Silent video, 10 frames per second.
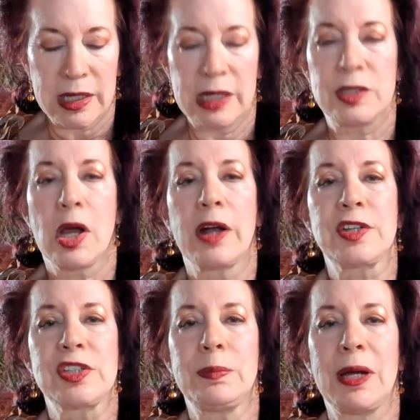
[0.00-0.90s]
he
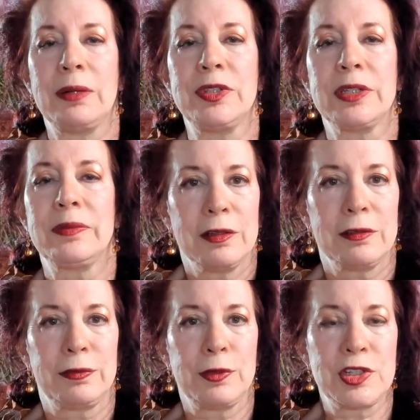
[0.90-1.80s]
talks about,
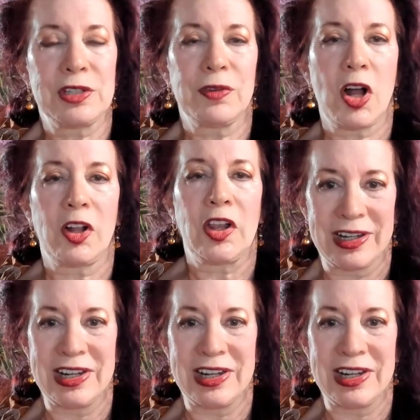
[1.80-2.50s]
first of all,